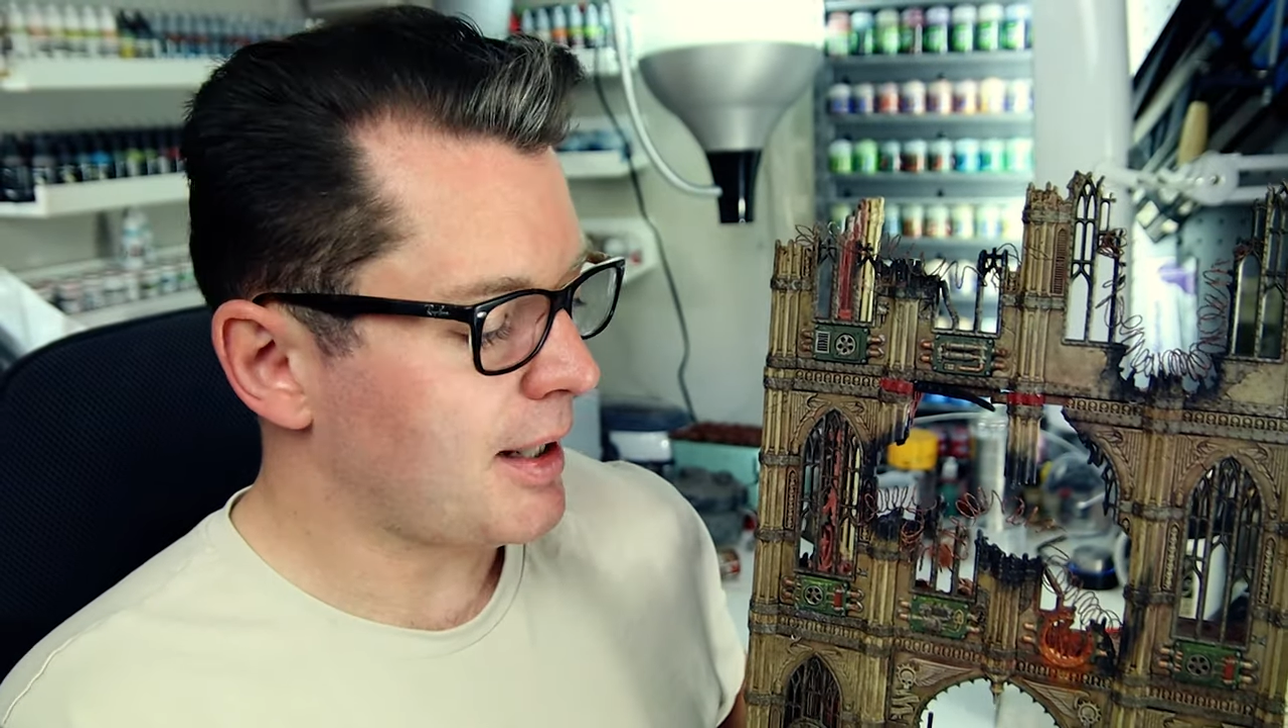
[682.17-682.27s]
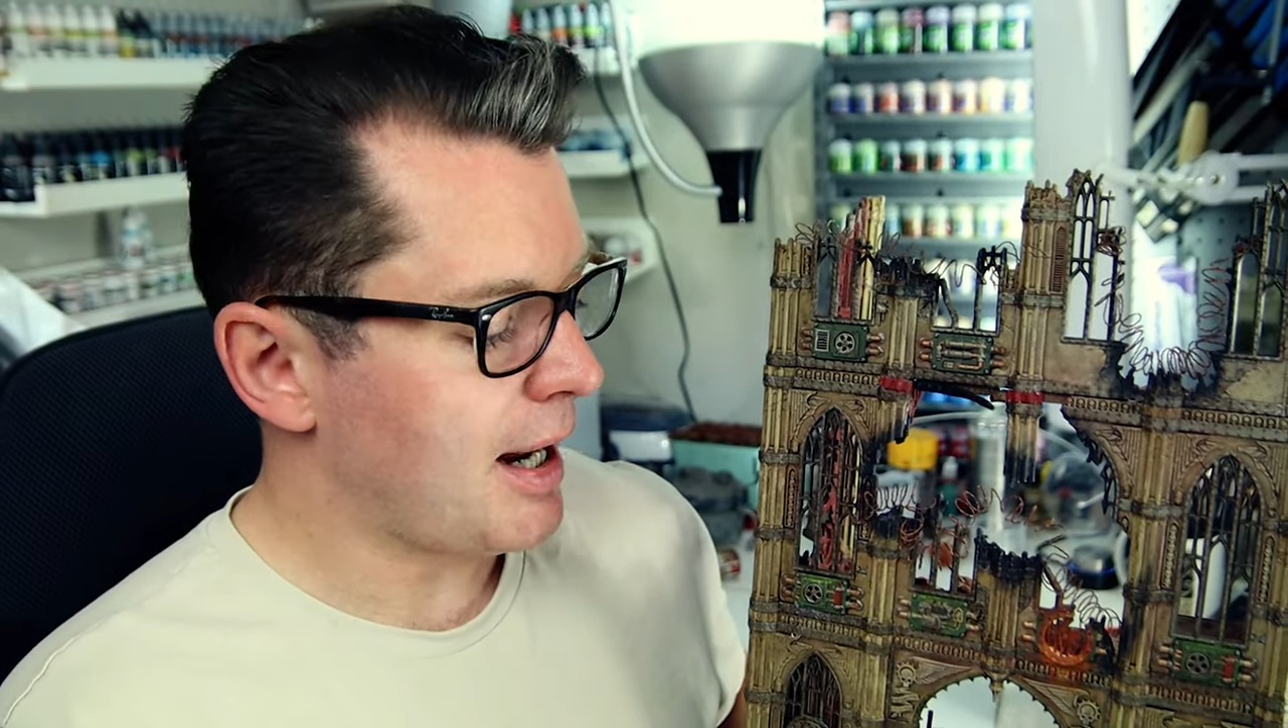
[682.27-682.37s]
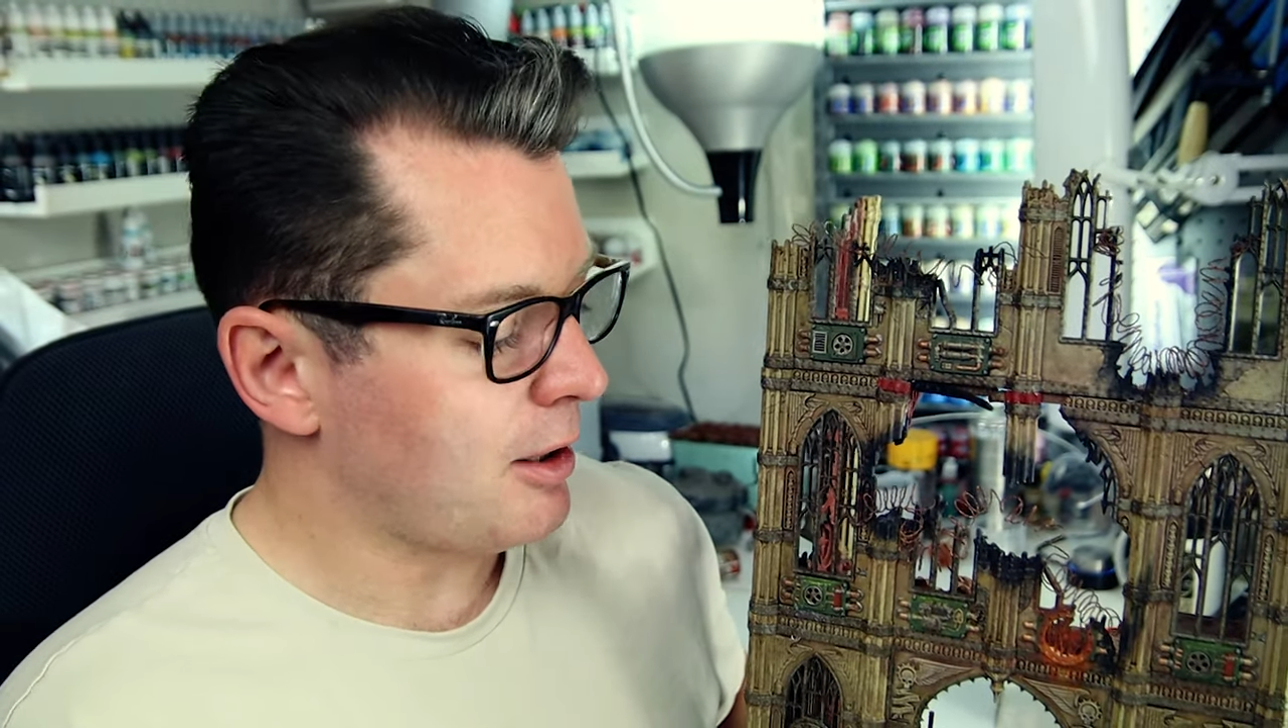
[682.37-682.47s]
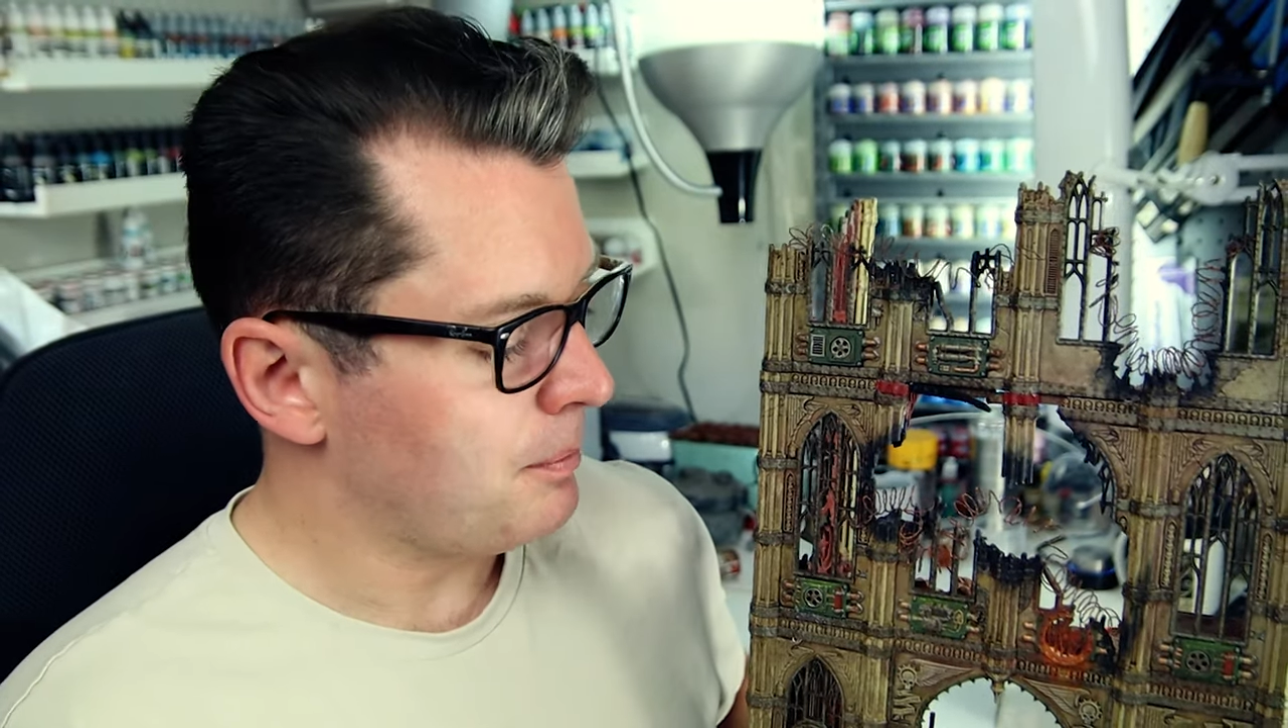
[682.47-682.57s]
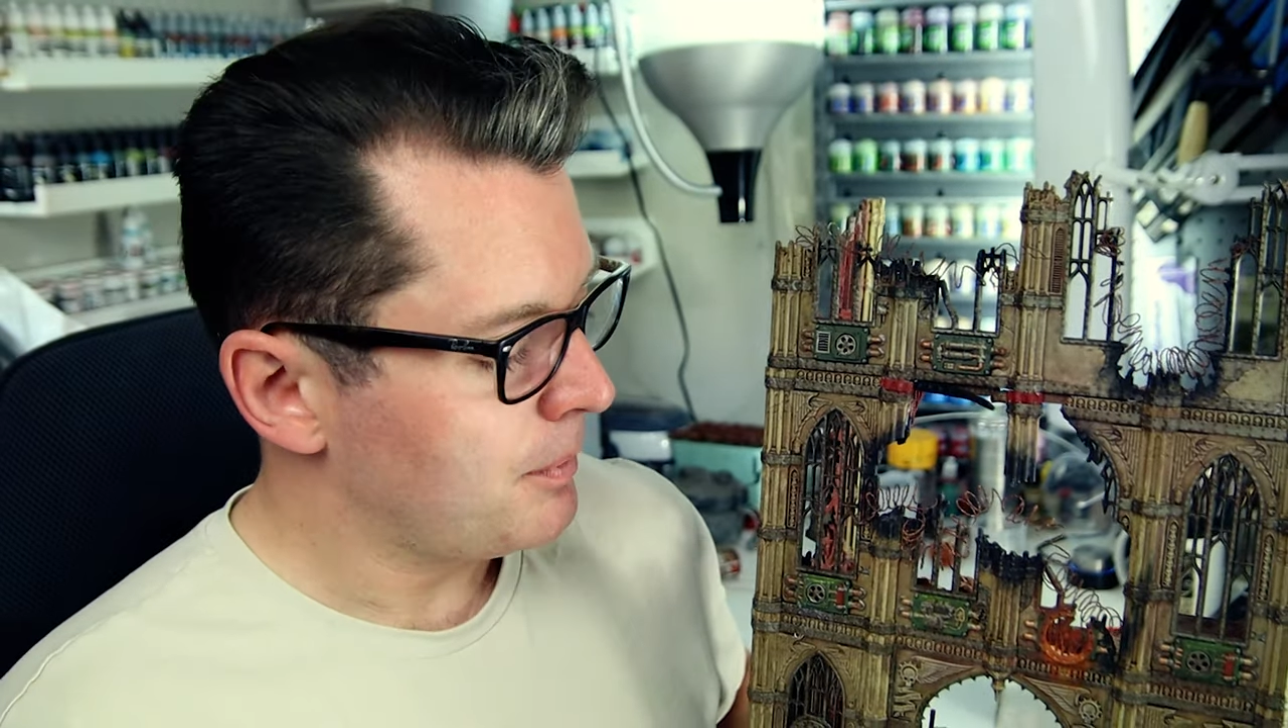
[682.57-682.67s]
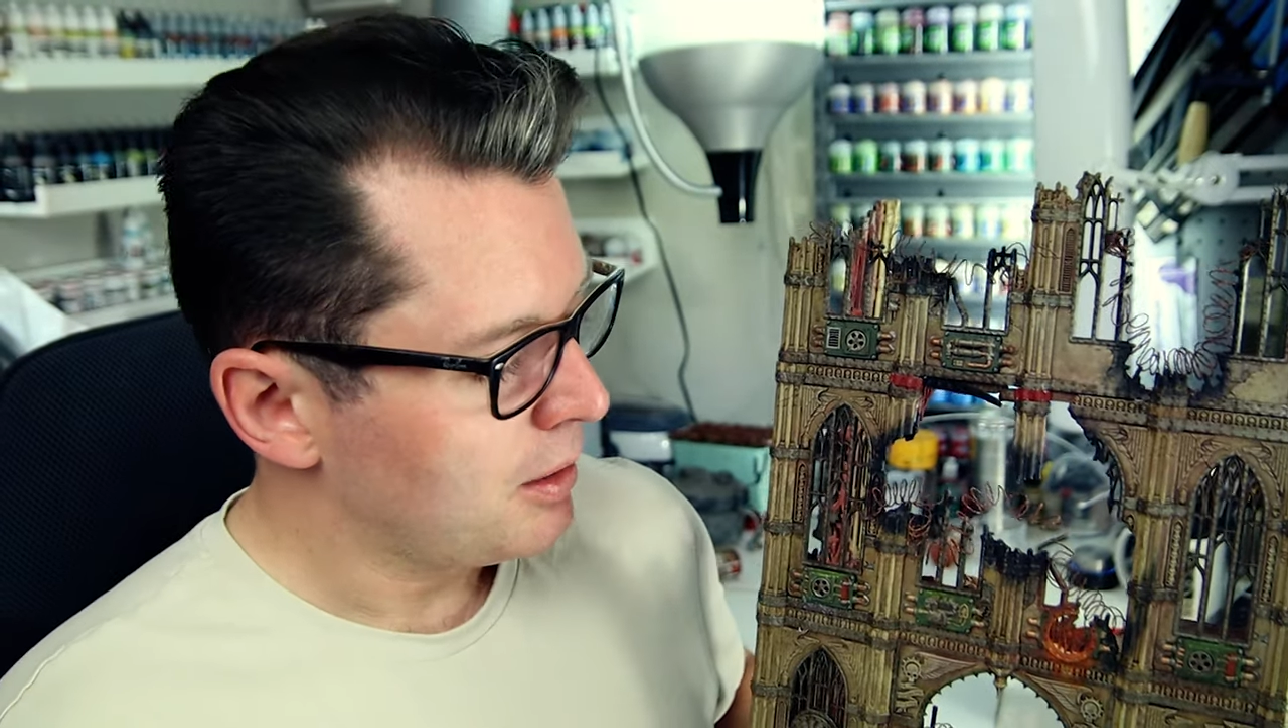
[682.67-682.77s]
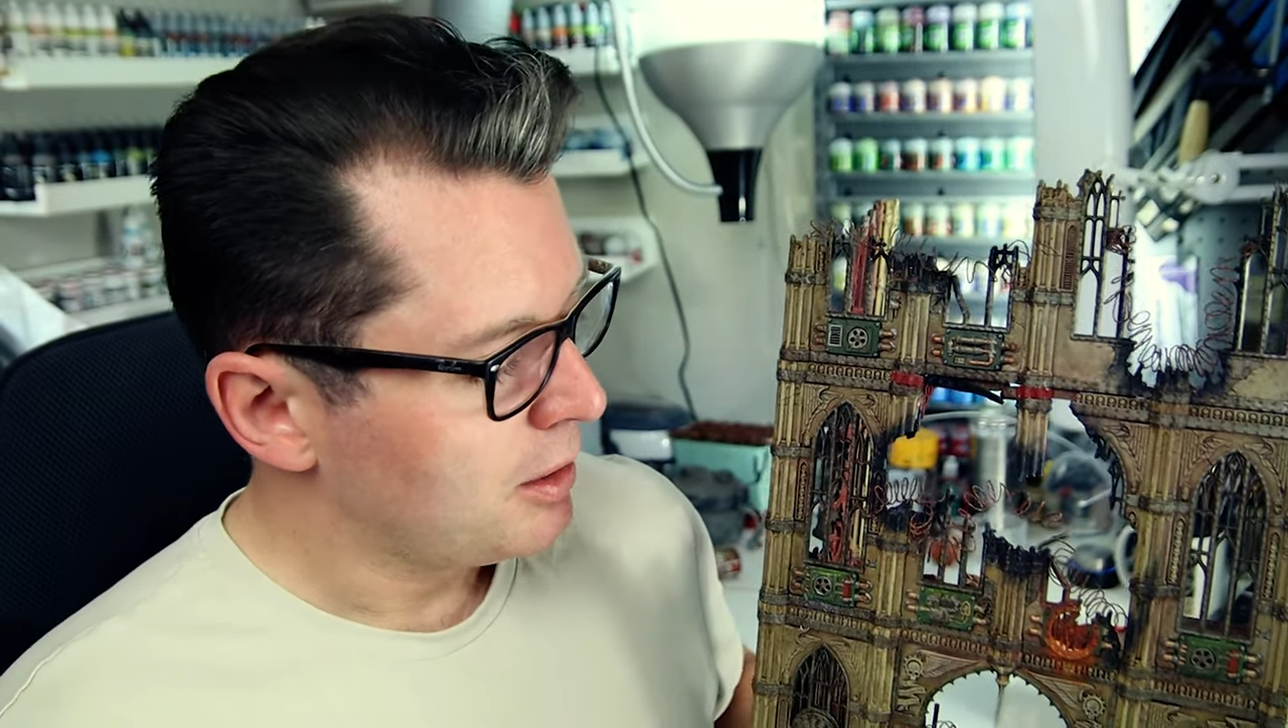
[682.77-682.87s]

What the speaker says: Callum.